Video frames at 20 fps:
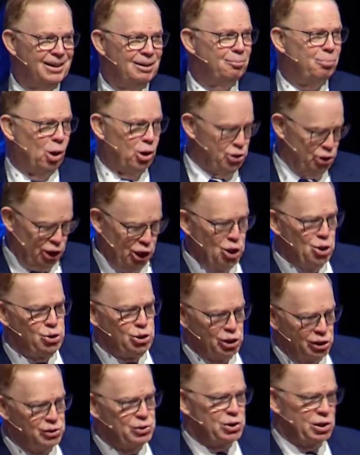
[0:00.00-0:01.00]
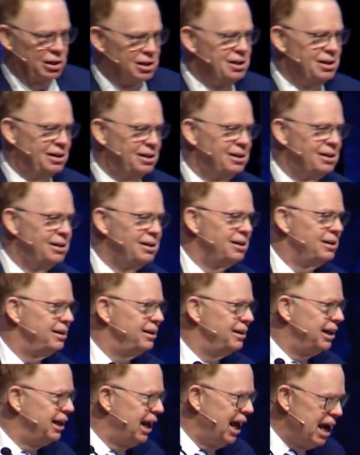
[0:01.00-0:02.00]
Persecutions.
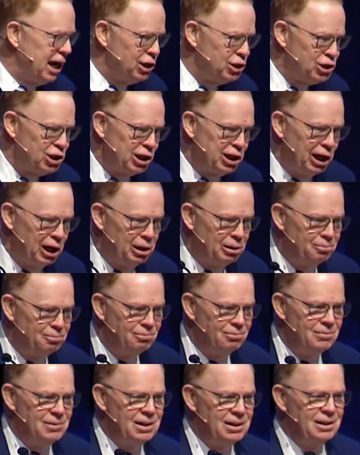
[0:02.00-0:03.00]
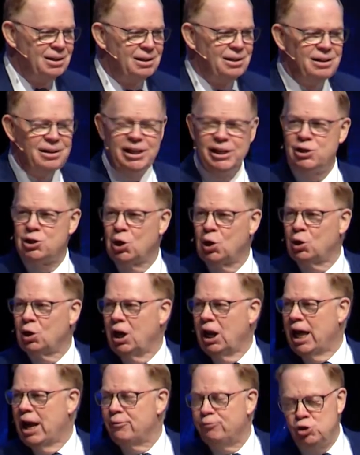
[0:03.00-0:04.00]
And in the age to come, eternal
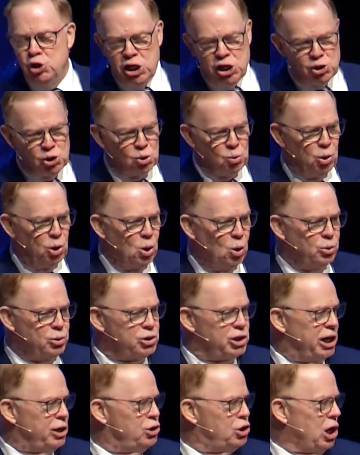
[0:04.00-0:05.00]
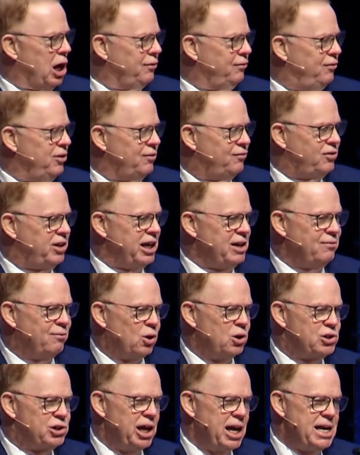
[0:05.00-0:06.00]
life. Jesus went on to say in John 15,
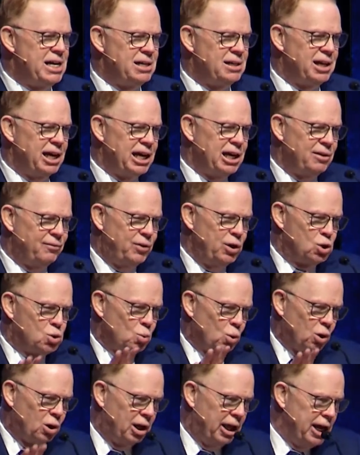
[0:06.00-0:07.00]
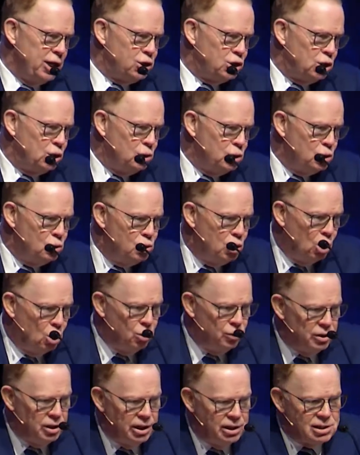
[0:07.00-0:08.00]
verse 18, If this world hates you, you know
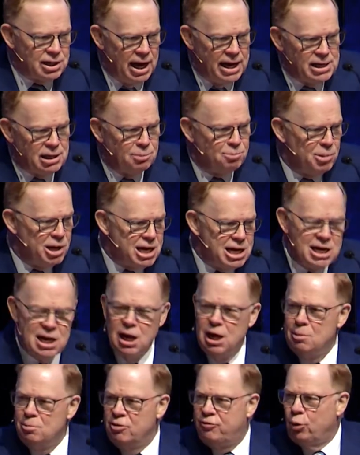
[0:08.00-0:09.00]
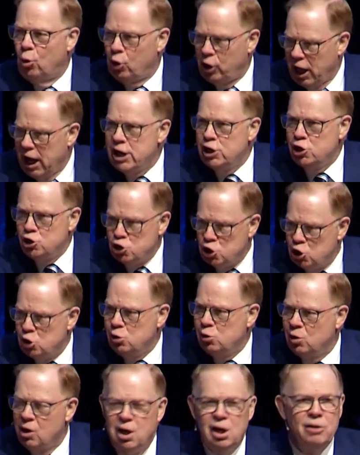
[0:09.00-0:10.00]
that it's hated me before it hated
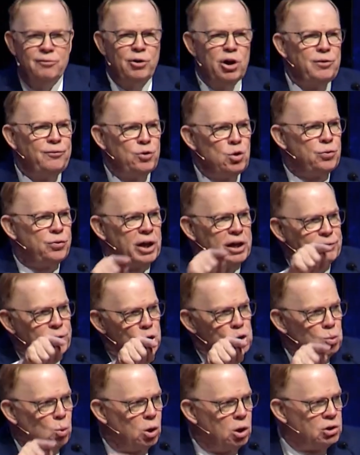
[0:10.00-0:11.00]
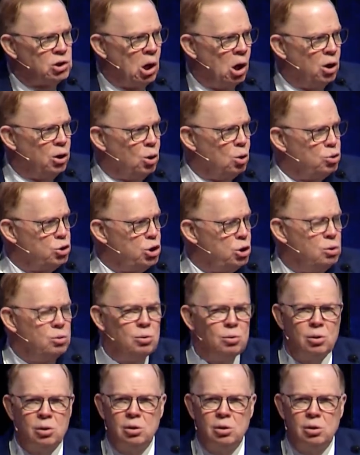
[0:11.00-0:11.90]
you. Friend, if you think this world's hard on you,